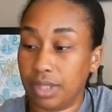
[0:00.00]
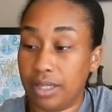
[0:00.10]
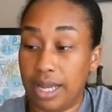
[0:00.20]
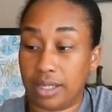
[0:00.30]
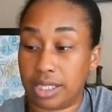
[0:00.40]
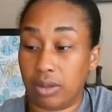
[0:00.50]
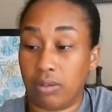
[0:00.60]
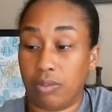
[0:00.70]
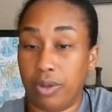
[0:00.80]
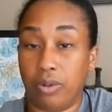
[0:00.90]
Yeah,
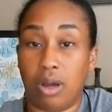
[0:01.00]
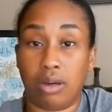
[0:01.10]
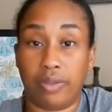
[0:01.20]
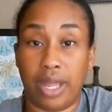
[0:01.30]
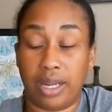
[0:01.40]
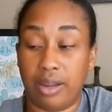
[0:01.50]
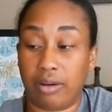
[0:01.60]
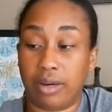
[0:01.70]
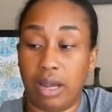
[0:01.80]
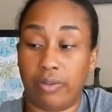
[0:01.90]
so we're doing all of that
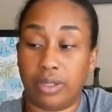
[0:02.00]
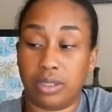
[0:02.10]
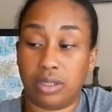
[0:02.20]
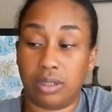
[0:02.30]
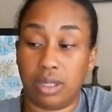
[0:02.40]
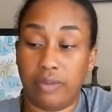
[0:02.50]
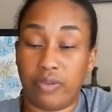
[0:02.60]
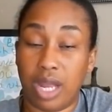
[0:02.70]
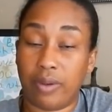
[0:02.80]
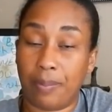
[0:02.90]
here. Now, if
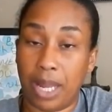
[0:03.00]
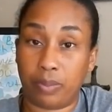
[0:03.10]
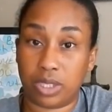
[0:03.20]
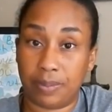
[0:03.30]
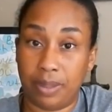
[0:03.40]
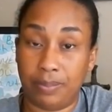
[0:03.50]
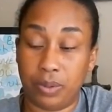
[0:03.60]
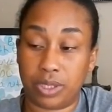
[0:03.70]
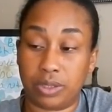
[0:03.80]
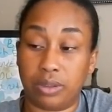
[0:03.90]
you have a paper spend
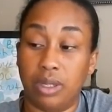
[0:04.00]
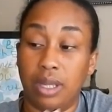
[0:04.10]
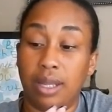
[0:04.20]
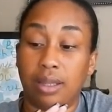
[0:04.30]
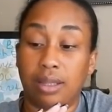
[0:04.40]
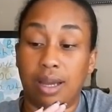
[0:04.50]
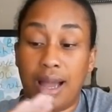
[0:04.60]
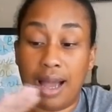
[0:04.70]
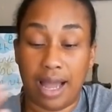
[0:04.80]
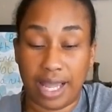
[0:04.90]
booster, the
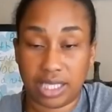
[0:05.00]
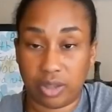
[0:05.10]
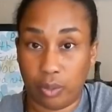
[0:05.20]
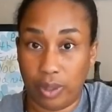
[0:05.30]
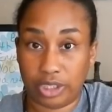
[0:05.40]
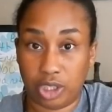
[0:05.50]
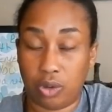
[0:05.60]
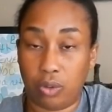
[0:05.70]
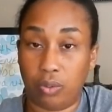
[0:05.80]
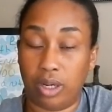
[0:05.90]
highest
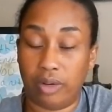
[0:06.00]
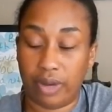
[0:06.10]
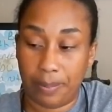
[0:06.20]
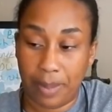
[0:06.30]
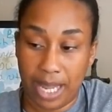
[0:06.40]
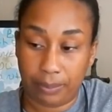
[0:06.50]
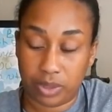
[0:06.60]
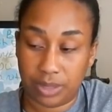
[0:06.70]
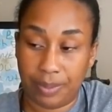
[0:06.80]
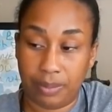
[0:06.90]
threshold of a
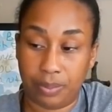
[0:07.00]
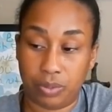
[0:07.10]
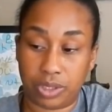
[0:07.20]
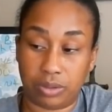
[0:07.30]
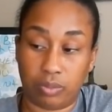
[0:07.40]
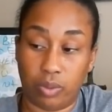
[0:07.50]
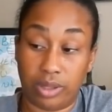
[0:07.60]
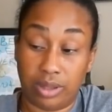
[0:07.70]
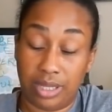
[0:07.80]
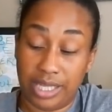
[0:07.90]
paper spend booster
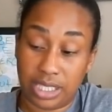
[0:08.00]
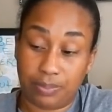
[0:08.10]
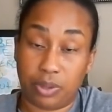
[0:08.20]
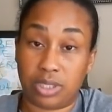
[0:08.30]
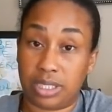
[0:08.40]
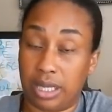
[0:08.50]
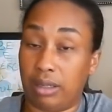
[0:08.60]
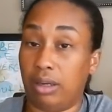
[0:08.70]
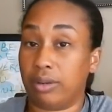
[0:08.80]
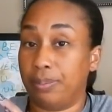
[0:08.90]
with this
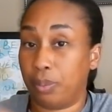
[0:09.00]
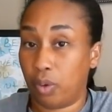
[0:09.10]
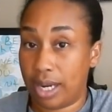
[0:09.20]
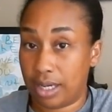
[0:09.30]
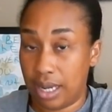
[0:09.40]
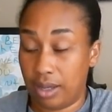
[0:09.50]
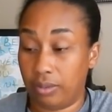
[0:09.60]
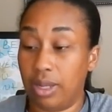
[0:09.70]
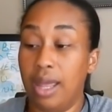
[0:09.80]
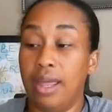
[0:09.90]
particular
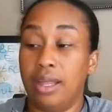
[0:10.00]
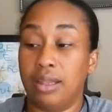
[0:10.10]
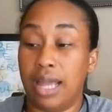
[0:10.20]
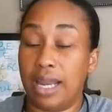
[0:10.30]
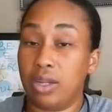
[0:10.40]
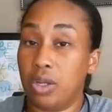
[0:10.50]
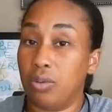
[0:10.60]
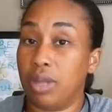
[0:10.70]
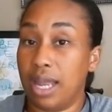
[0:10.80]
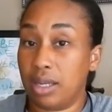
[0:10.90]
breakdown that
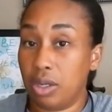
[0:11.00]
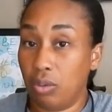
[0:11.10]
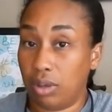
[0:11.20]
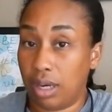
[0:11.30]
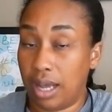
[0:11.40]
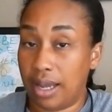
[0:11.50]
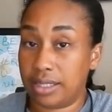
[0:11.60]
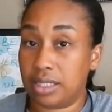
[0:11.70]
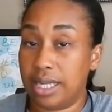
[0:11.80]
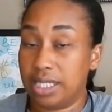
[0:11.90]
you can
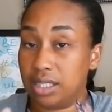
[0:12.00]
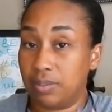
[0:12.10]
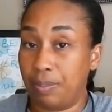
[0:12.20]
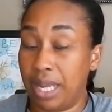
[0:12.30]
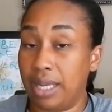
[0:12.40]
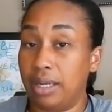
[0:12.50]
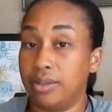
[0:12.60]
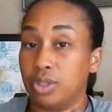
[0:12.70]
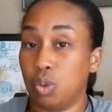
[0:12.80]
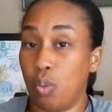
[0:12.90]
utilize is
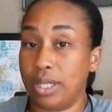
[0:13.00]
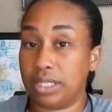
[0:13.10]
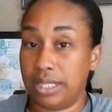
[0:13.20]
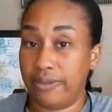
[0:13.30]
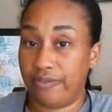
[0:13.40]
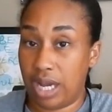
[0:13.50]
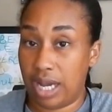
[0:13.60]
spend $25.